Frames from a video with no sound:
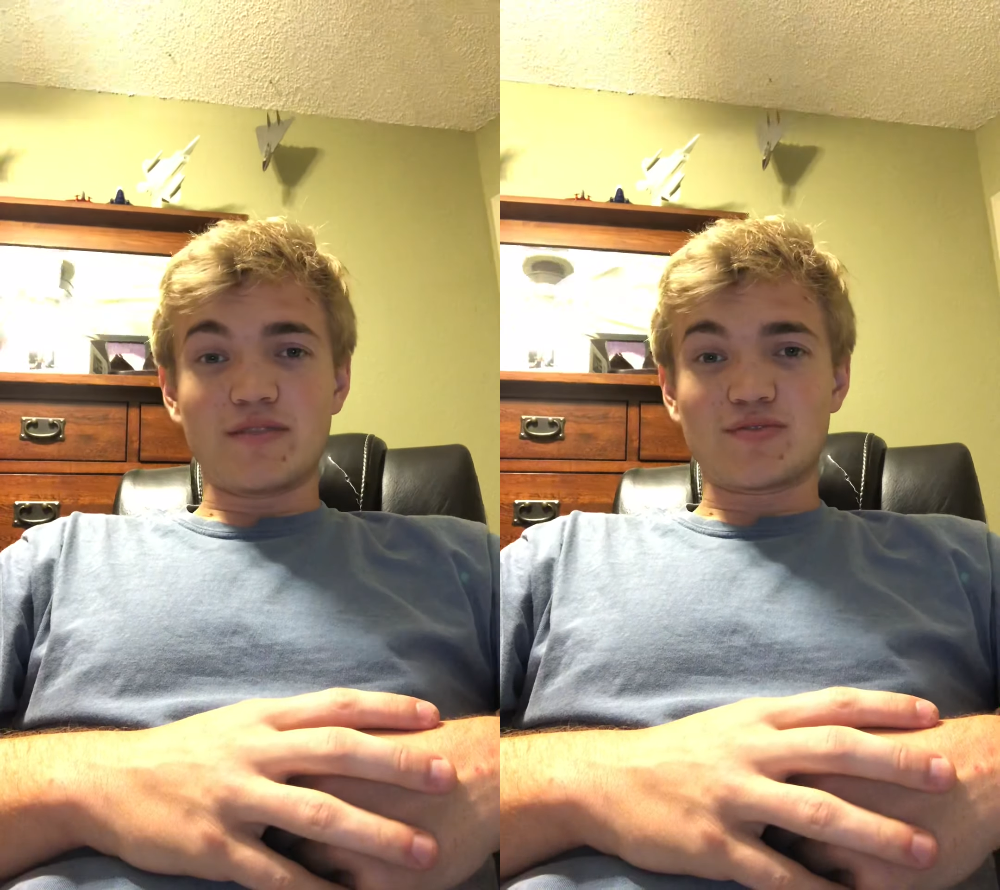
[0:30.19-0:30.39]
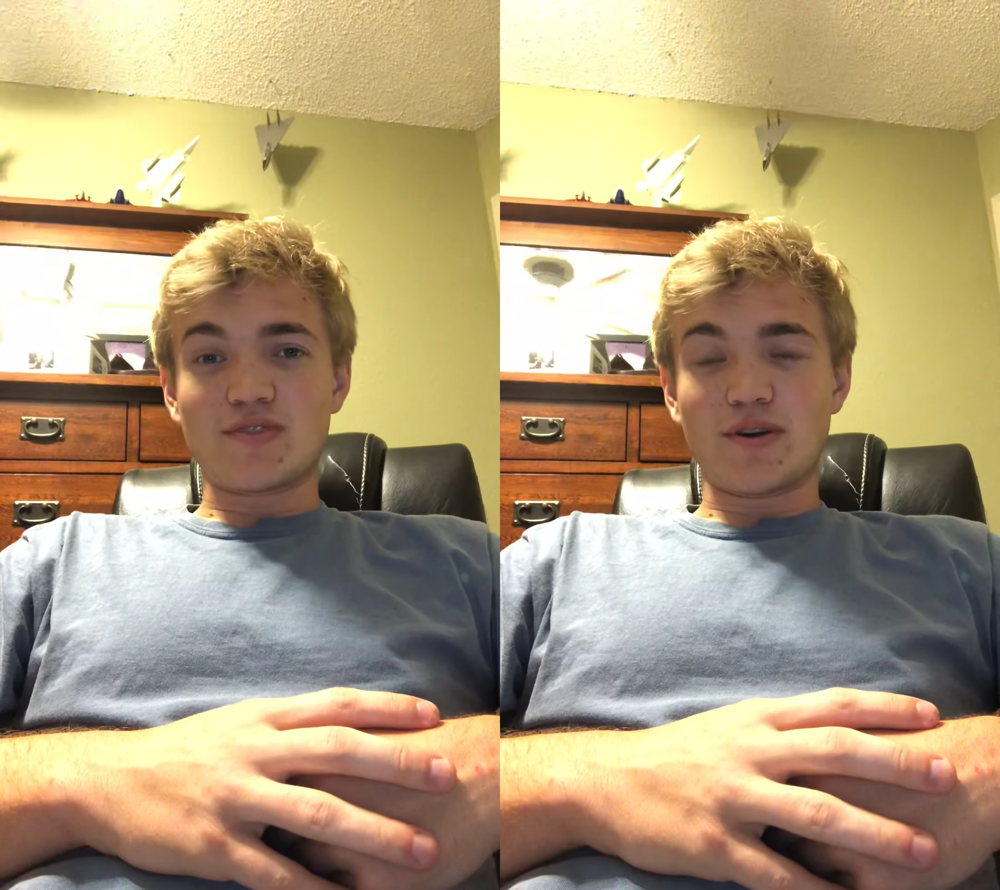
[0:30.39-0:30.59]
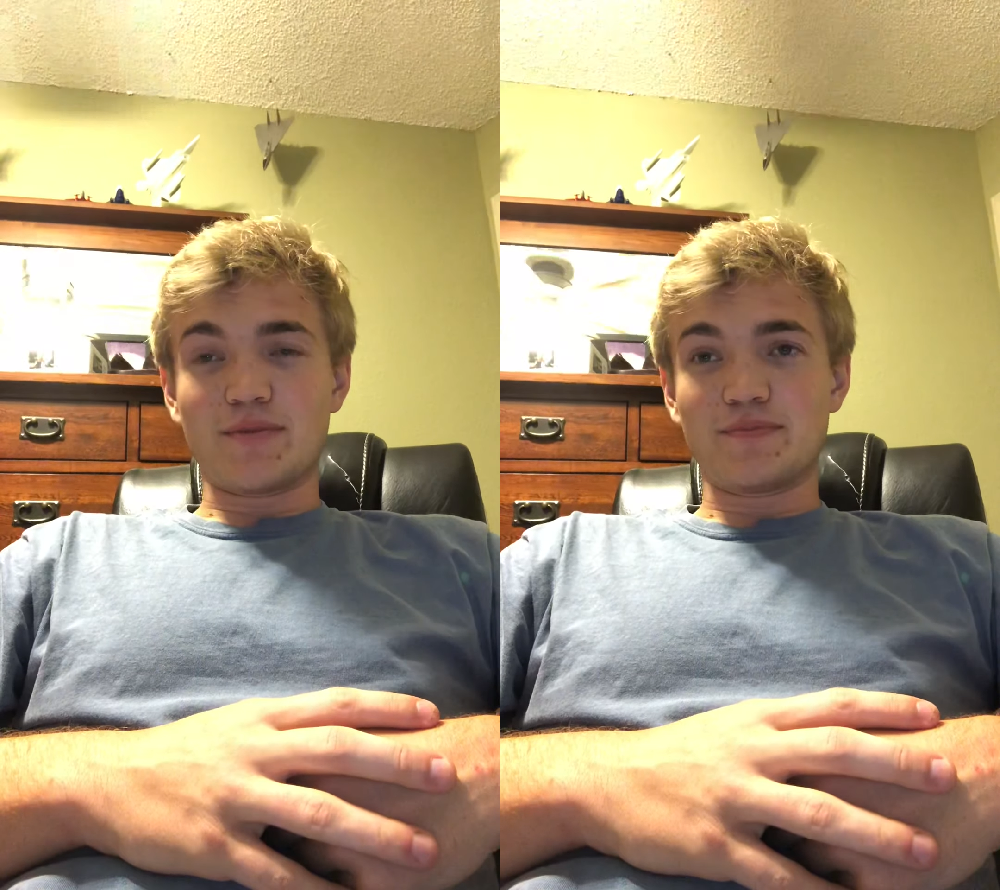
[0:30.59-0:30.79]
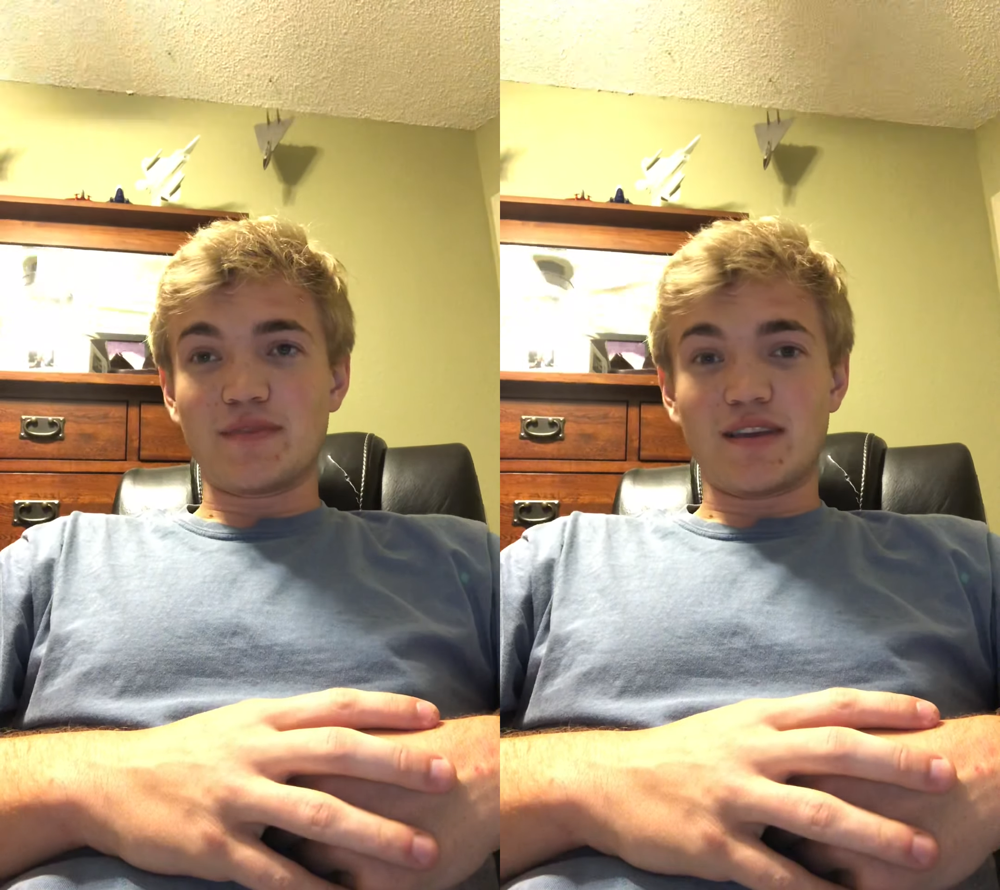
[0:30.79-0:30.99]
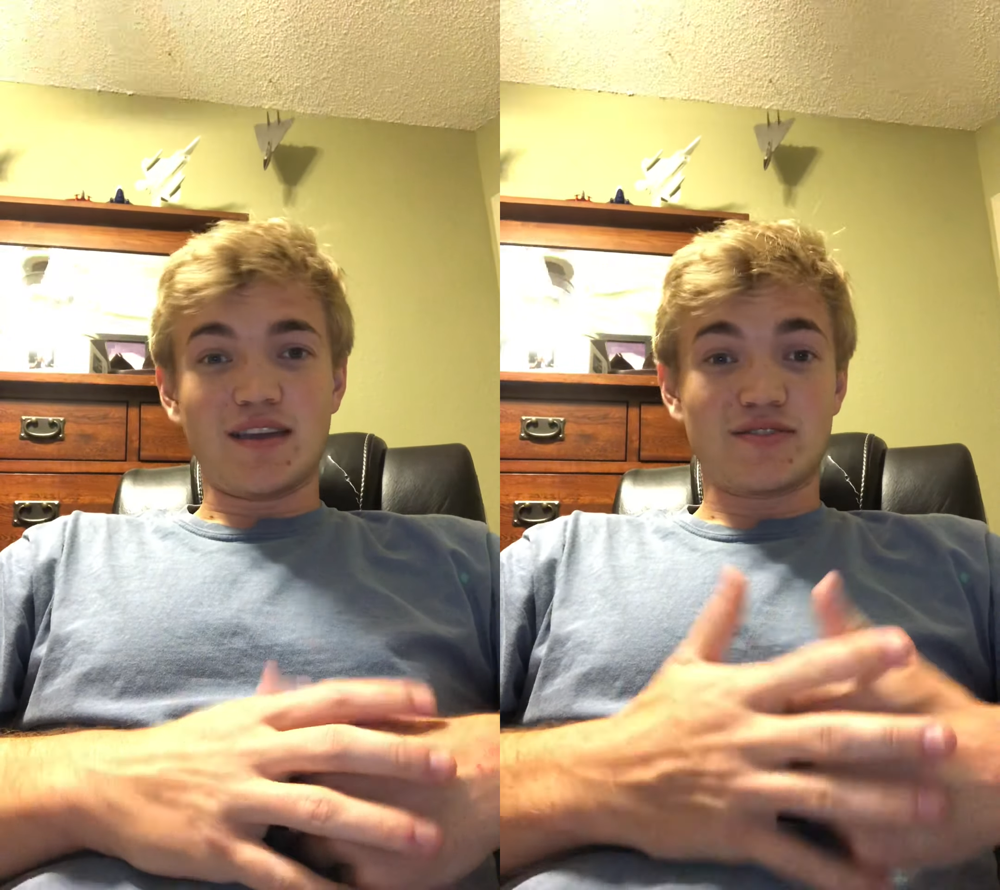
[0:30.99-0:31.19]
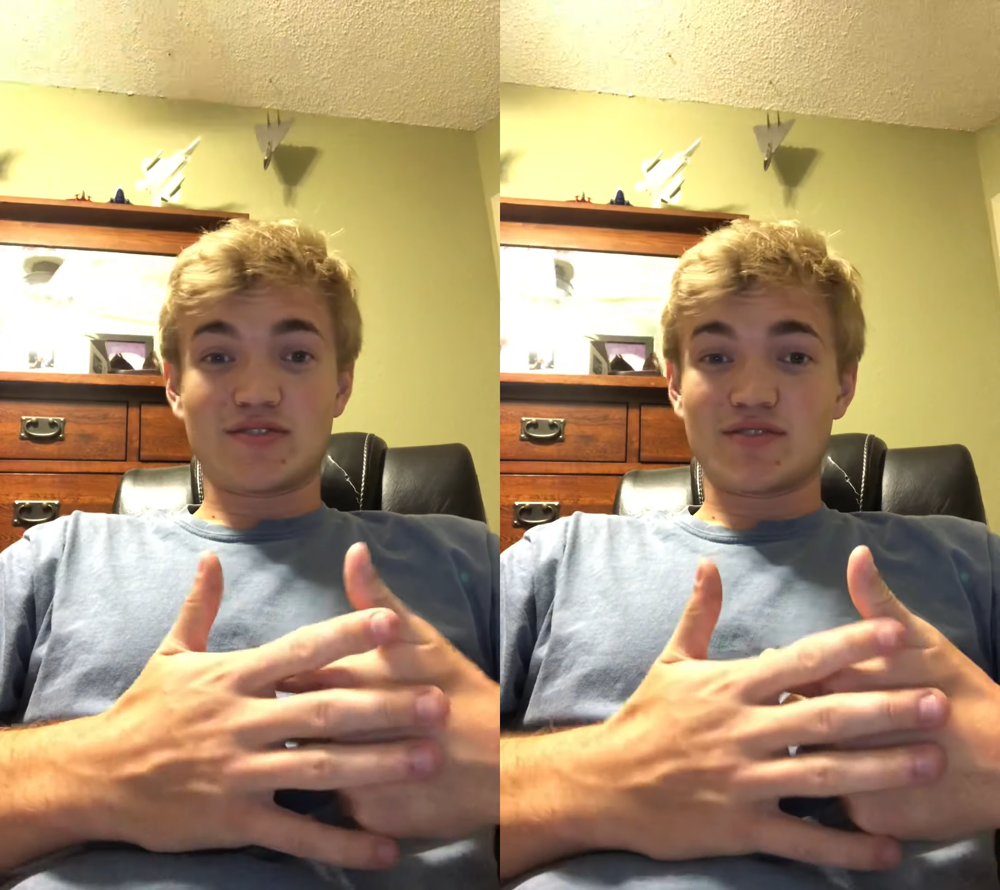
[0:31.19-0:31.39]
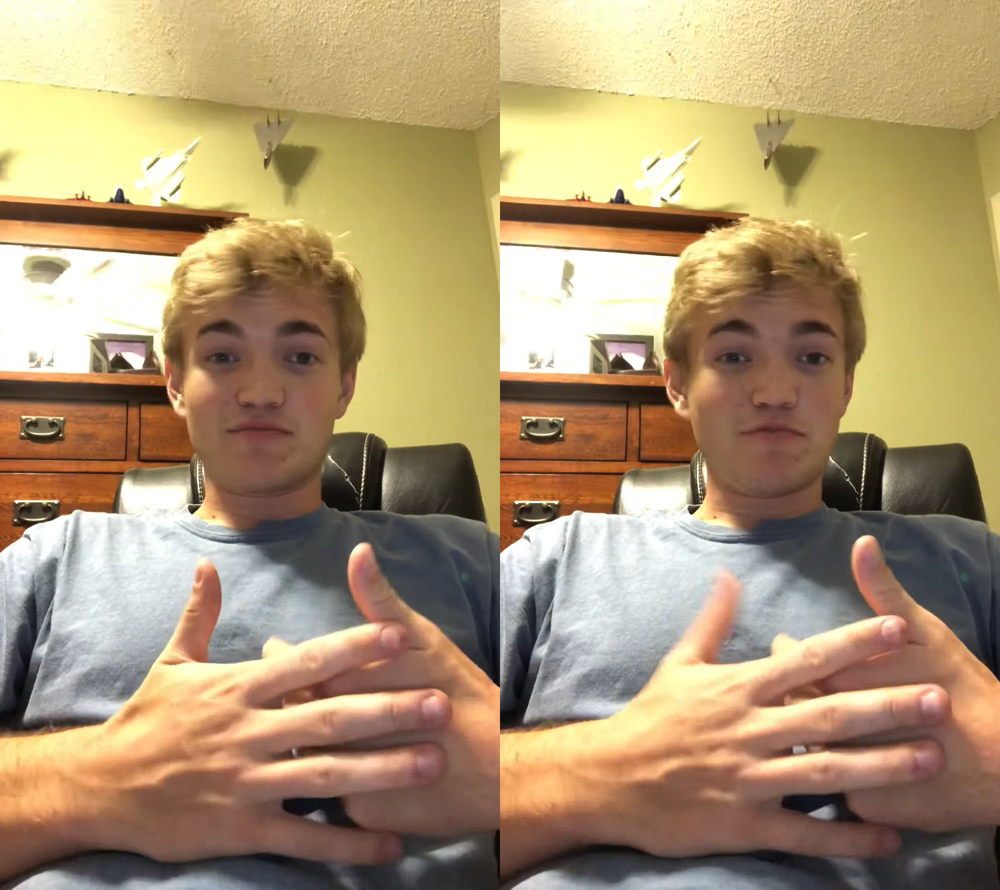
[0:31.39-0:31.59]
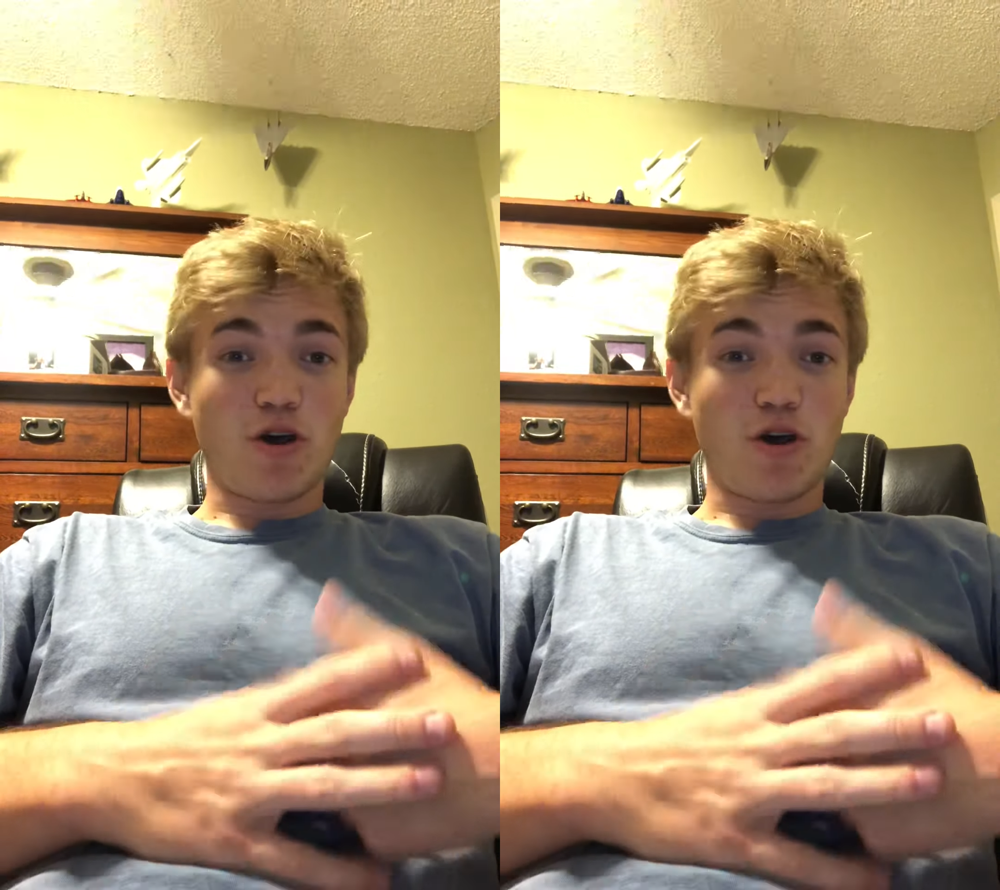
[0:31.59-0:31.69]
so it's